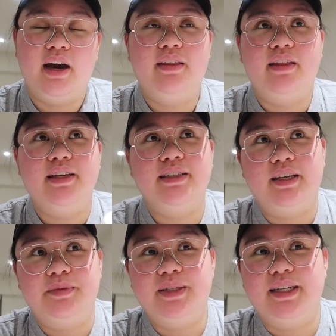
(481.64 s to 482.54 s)
I think
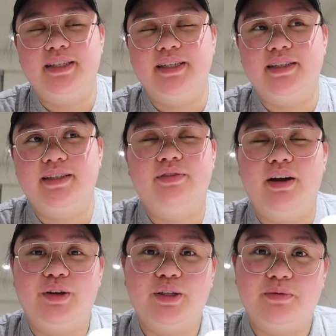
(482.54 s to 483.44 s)
Sim says it's
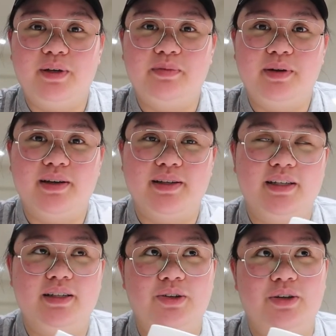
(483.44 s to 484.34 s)
very sweet because
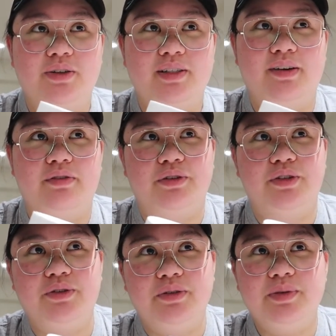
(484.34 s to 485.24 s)
he took several
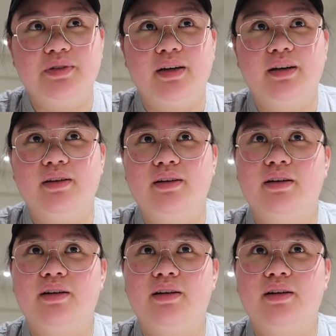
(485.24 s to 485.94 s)
scoops, right?